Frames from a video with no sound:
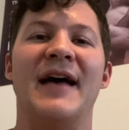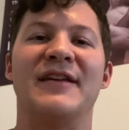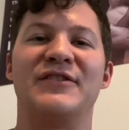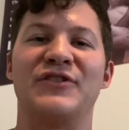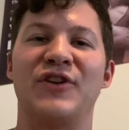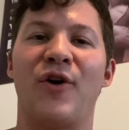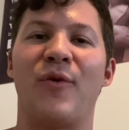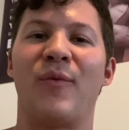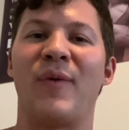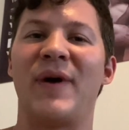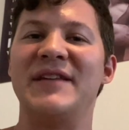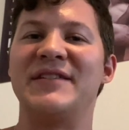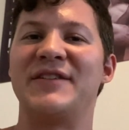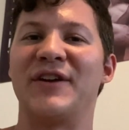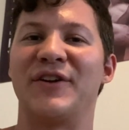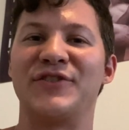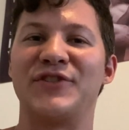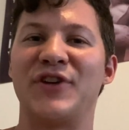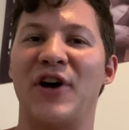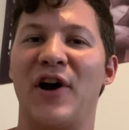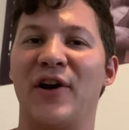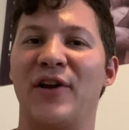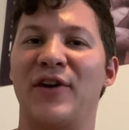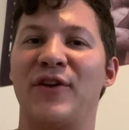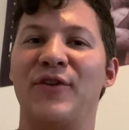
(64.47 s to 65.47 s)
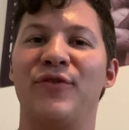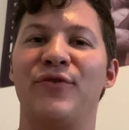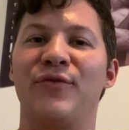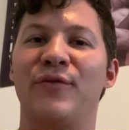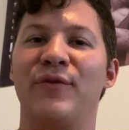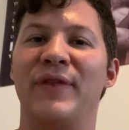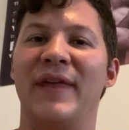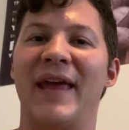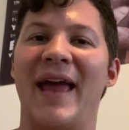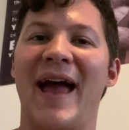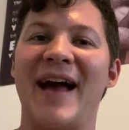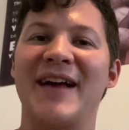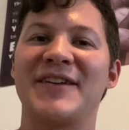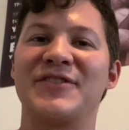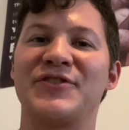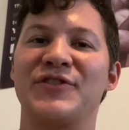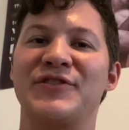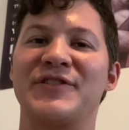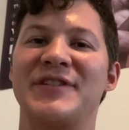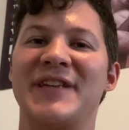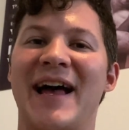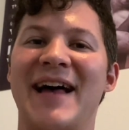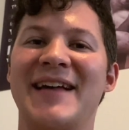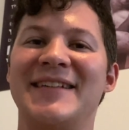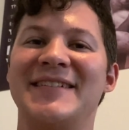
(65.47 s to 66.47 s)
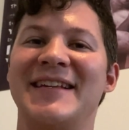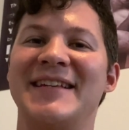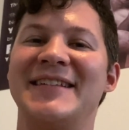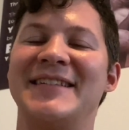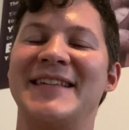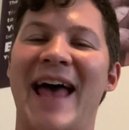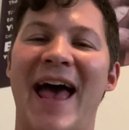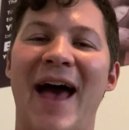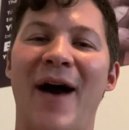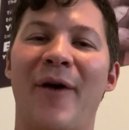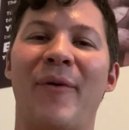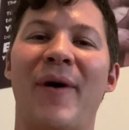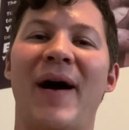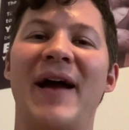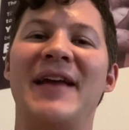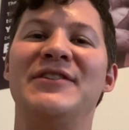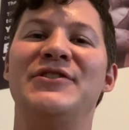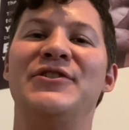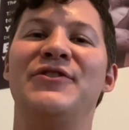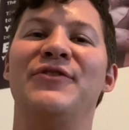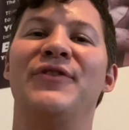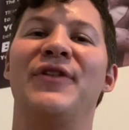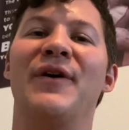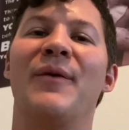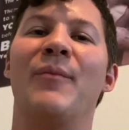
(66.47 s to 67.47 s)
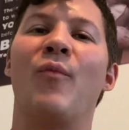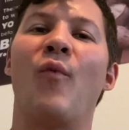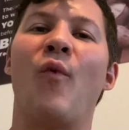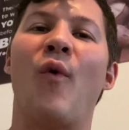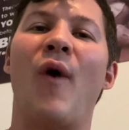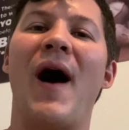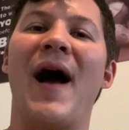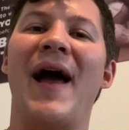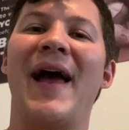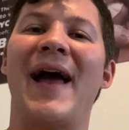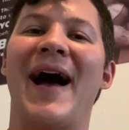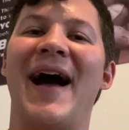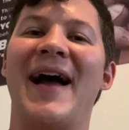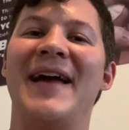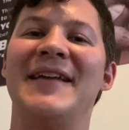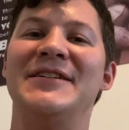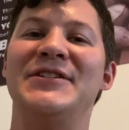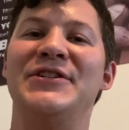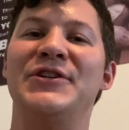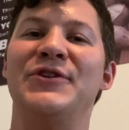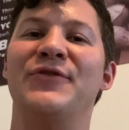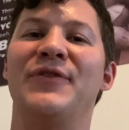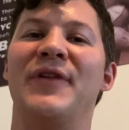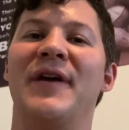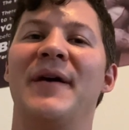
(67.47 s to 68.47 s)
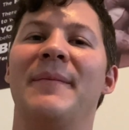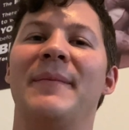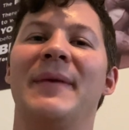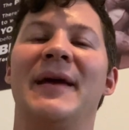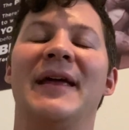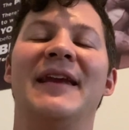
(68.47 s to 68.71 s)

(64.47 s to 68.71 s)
As always, I'll talk you through the exercises, how I do them, why I do them,